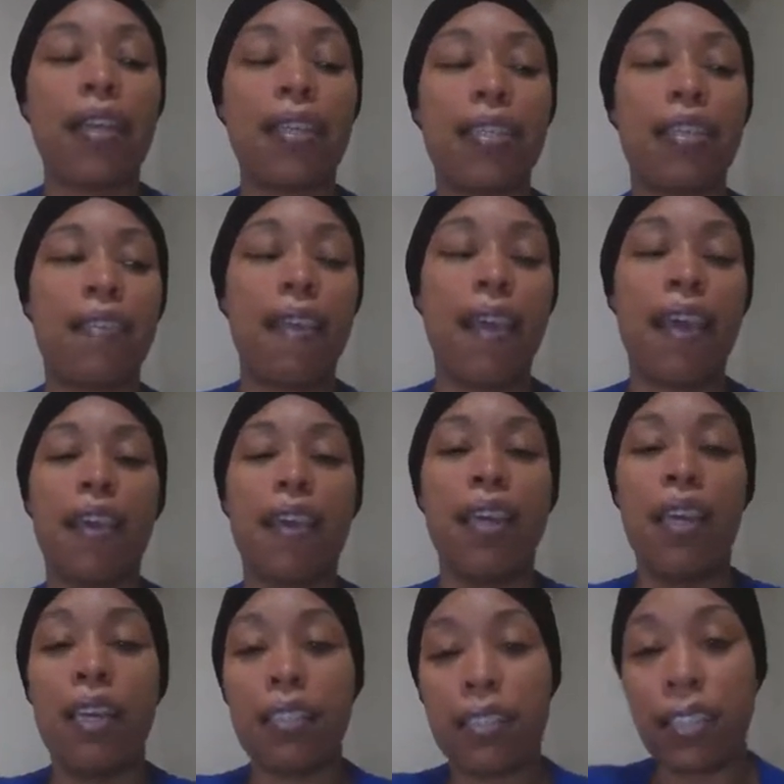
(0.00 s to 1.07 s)
is a thing
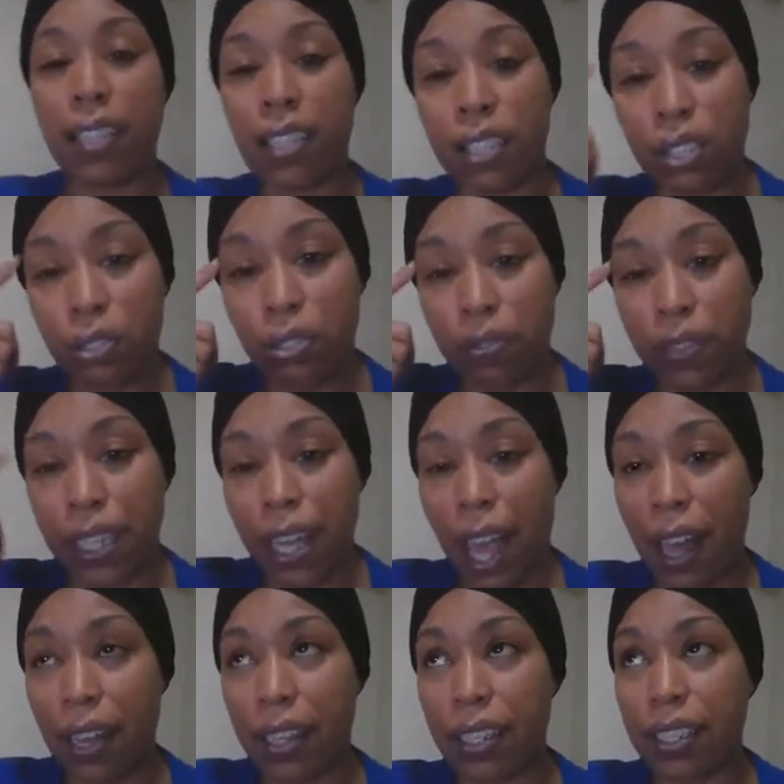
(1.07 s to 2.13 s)
to get you to
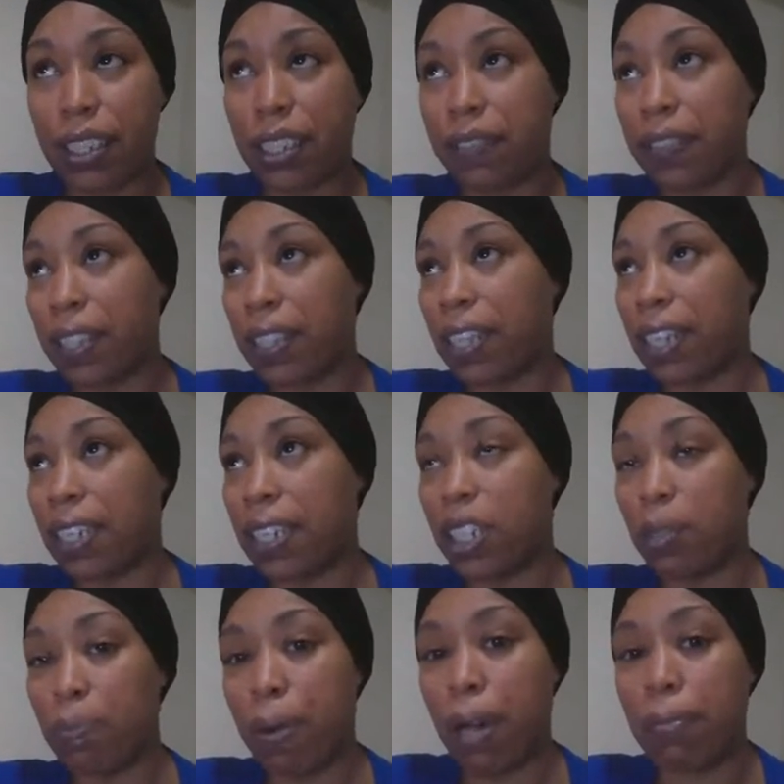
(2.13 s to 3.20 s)
reality shift, to think that
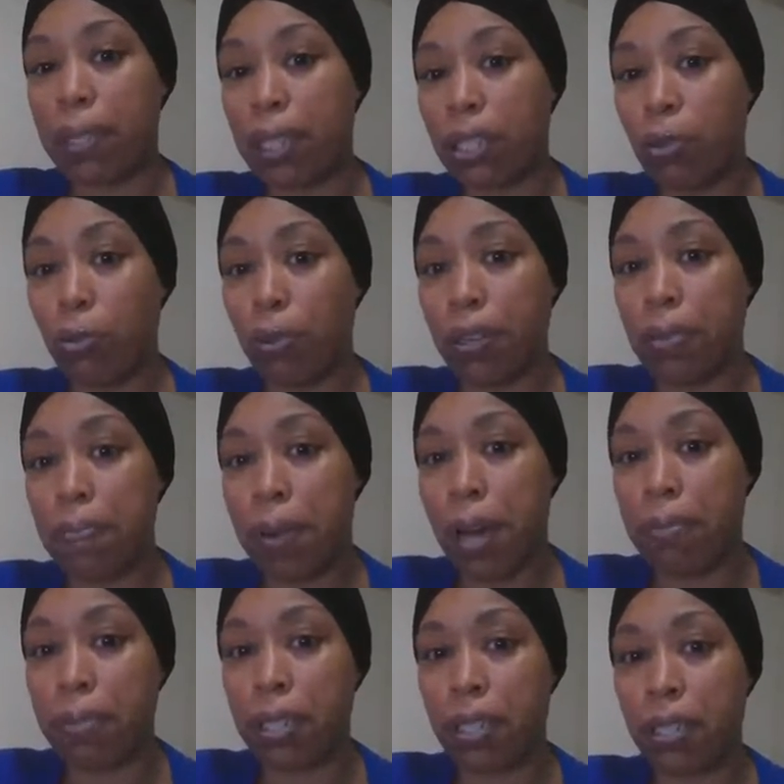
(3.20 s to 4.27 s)
the public, who in the
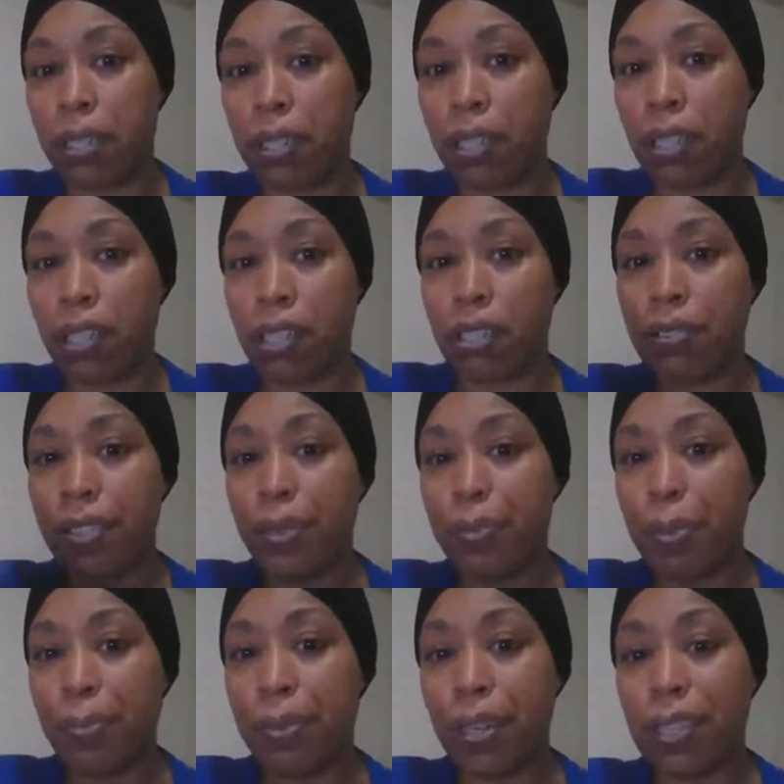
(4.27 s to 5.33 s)
public? These
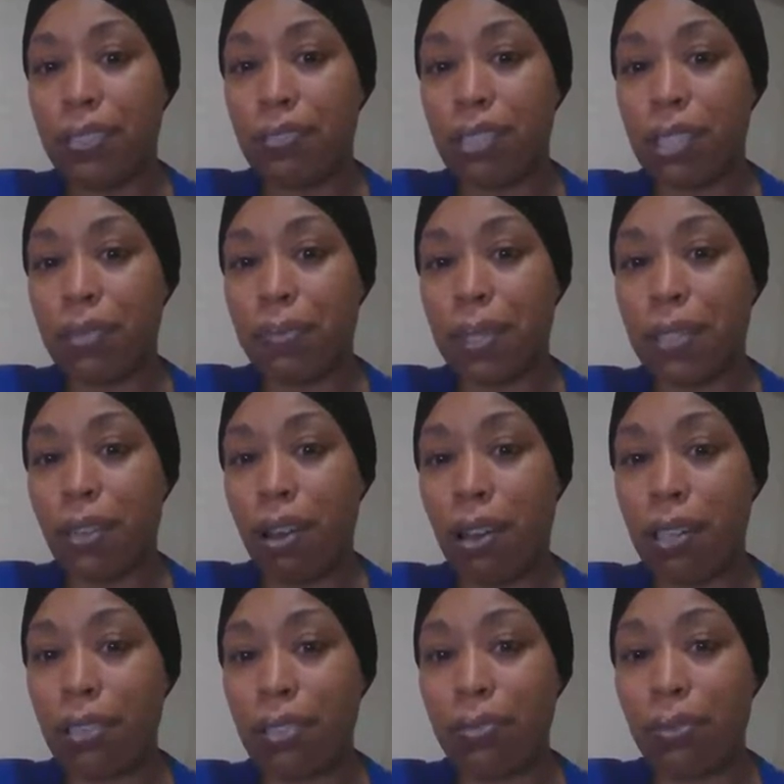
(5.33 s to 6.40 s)
people that you see me
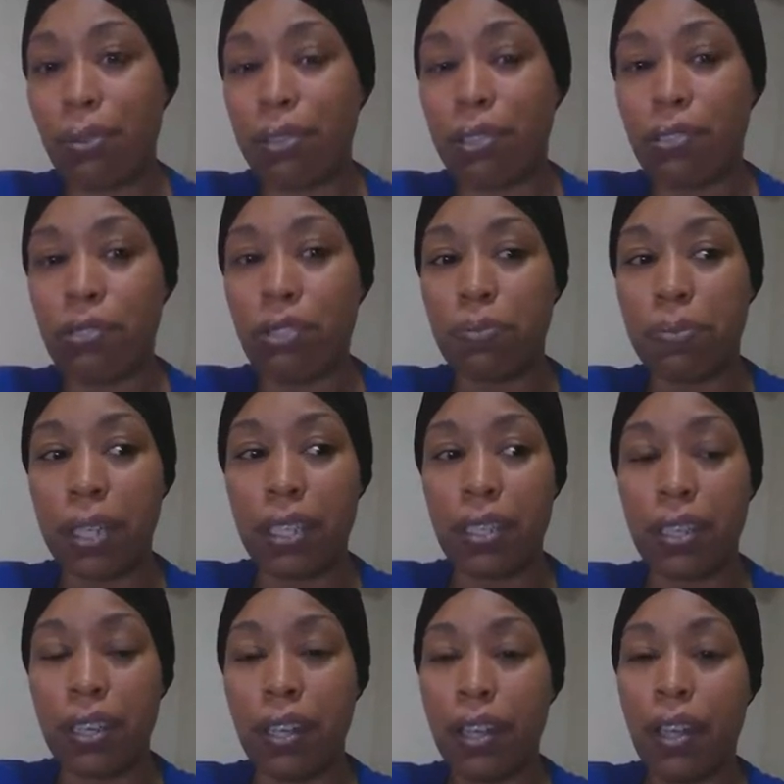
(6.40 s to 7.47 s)
talking to on social
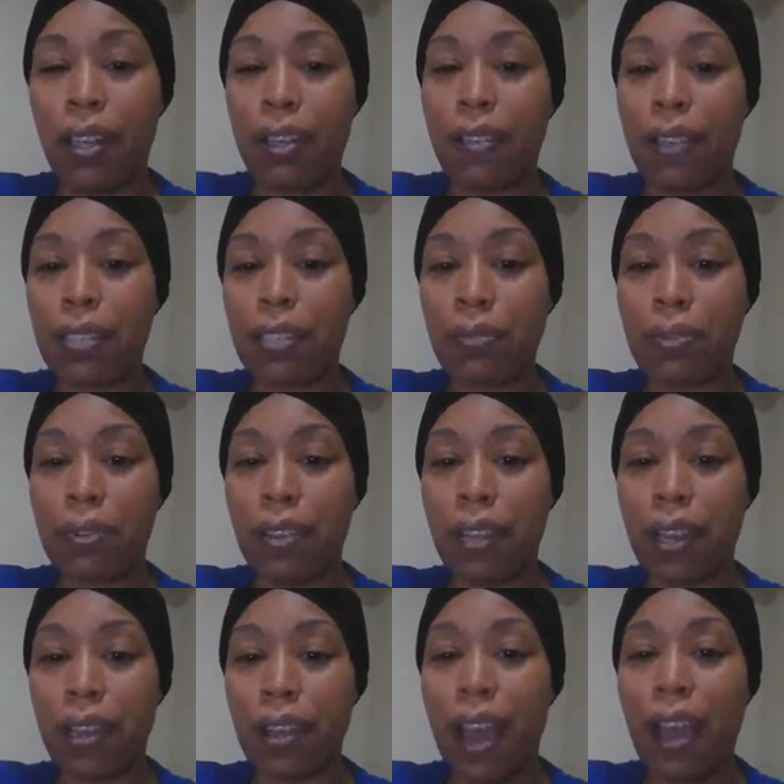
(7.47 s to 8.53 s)
media that's on
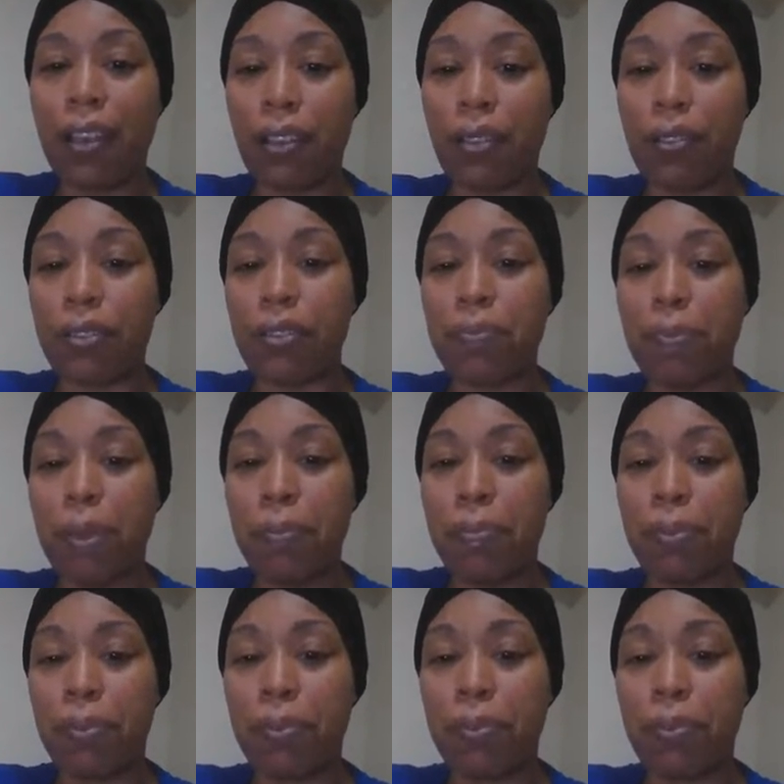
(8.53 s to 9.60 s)
there, I know those
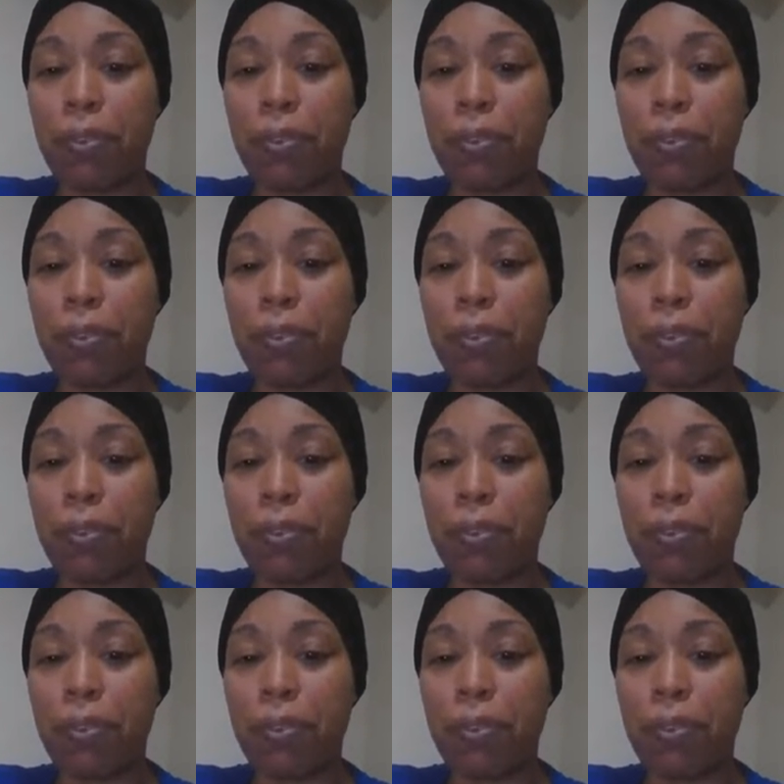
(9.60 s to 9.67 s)
people.